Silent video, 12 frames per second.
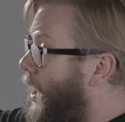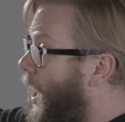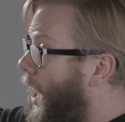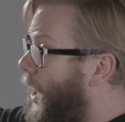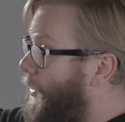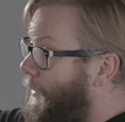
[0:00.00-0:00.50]

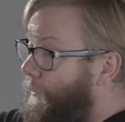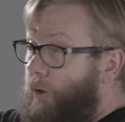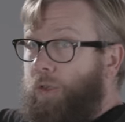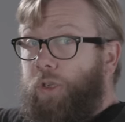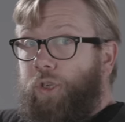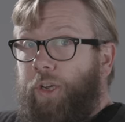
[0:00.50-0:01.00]
the
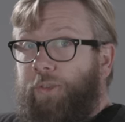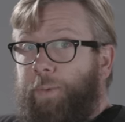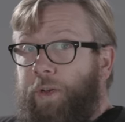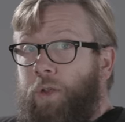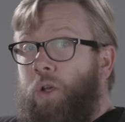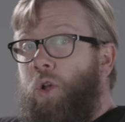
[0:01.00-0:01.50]
first
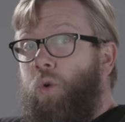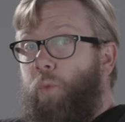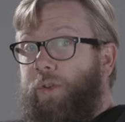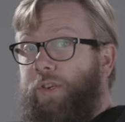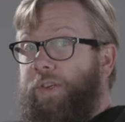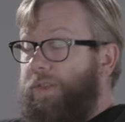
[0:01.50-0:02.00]
adjustment,
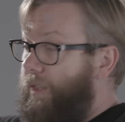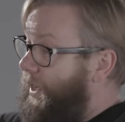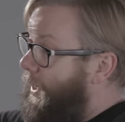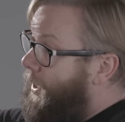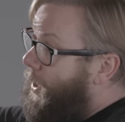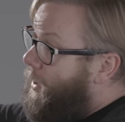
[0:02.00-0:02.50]
which is
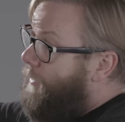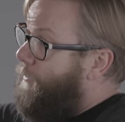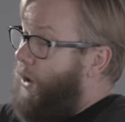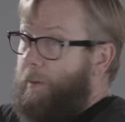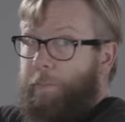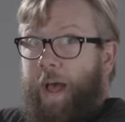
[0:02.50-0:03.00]
the
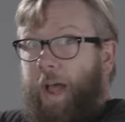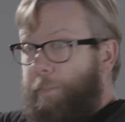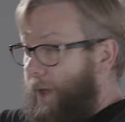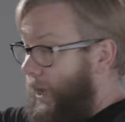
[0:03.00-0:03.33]
front and back